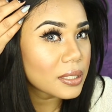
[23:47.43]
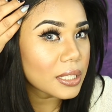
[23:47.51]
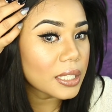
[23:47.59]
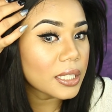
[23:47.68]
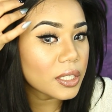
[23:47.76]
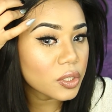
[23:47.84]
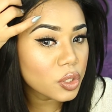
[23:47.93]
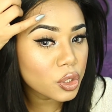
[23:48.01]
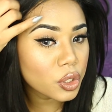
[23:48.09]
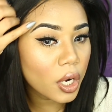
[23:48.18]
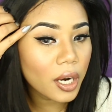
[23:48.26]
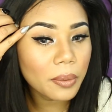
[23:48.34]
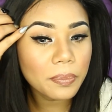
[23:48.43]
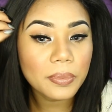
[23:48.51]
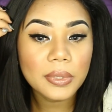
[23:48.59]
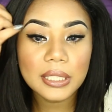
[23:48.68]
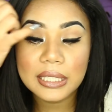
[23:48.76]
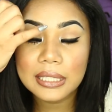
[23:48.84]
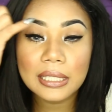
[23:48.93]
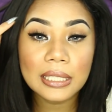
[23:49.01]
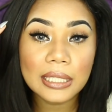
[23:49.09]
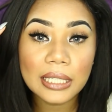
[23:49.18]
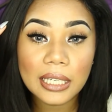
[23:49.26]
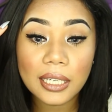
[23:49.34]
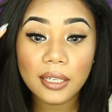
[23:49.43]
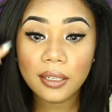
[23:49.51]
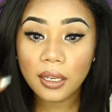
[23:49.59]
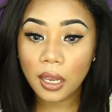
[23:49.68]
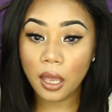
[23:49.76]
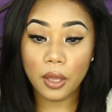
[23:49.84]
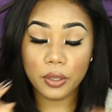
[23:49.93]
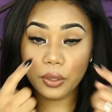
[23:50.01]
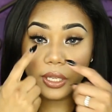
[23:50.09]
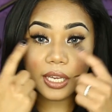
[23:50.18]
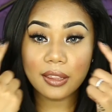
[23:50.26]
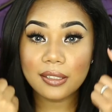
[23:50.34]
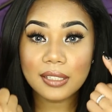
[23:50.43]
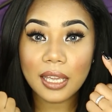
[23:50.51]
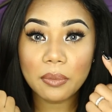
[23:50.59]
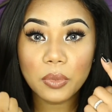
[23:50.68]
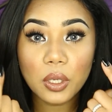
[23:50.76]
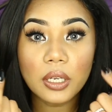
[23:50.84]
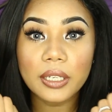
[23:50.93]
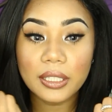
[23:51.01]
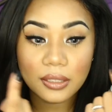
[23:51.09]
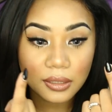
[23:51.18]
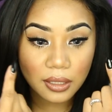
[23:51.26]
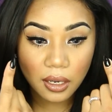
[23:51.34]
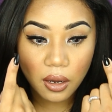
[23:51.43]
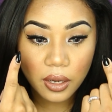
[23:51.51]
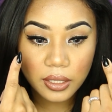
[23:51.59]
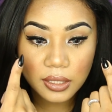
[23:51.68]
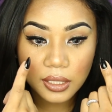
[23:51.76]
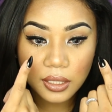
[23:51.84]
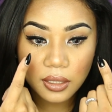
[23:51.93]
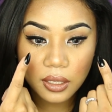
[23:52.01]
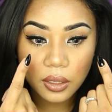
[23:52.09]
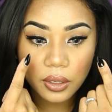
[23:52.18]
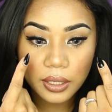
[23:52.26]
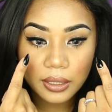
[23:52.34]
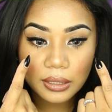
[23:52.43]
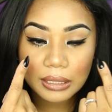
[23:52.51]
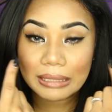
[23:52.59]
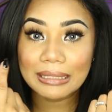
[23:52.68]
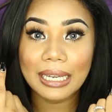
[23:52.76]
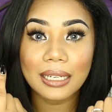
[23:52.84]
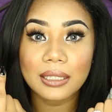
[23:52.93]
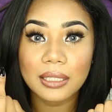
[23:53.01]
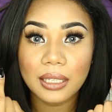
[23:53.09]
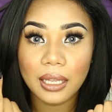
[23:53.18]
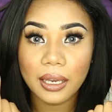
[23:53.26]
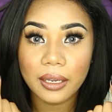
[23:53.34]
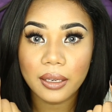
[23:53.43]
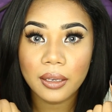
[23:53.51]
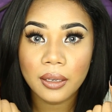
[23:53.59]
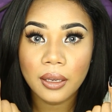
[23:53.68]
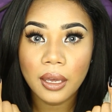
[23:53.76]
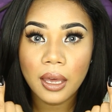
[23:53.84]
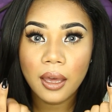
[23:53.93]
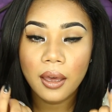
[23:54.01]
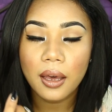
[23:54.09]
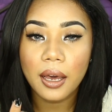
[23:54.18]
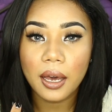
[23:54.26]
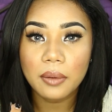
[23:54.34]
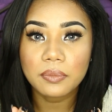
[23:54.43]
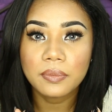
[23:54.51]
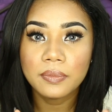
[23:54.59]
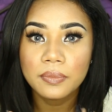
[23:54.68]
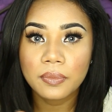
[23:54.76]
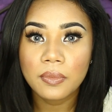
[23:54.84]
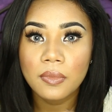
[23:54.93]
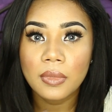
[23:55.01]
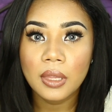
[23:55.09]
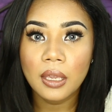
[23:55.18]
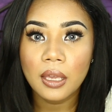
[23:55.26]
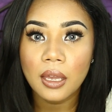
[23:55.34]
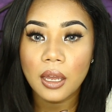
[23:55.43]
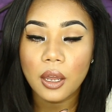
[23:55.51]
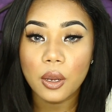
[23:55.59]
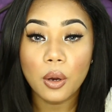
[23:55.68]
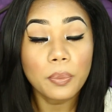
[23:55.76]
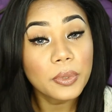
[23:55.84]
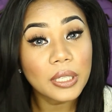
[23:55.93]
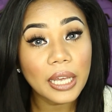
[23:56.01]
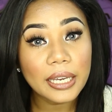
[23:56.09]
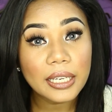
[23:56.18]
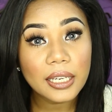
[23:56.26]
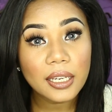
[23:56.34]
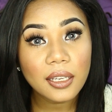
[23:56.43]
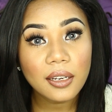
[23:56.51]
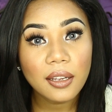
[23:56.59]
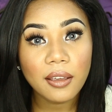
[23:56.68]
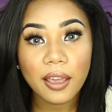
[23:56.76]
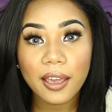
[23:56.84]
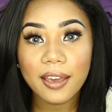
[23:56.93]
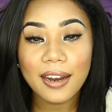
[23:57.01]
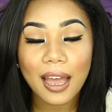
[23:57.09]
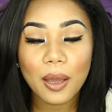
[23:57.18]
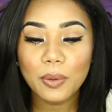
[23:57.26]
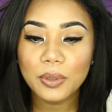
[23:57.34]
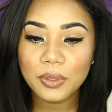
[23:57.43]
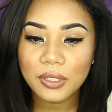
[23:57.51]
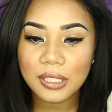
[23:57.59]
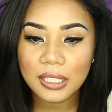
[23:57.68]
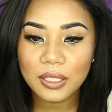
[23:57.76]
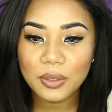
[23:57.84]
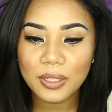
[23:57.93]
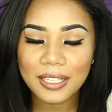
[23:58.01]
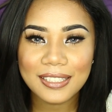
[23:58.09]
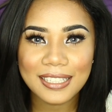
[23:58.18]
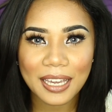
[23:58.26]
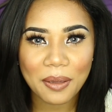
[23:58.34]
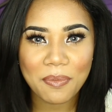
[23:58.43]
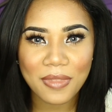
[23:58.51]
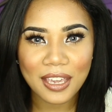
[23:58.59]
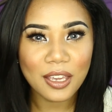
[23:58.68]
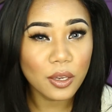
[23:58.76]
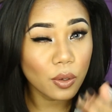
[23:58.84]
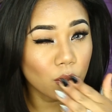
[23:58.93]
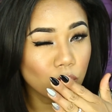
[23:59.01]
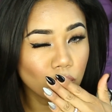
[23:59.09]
See, it's sharp, it's clean. You get the same look, because honestly, they look exactly alike. I hope you like it, and I will see you next time. Thank you.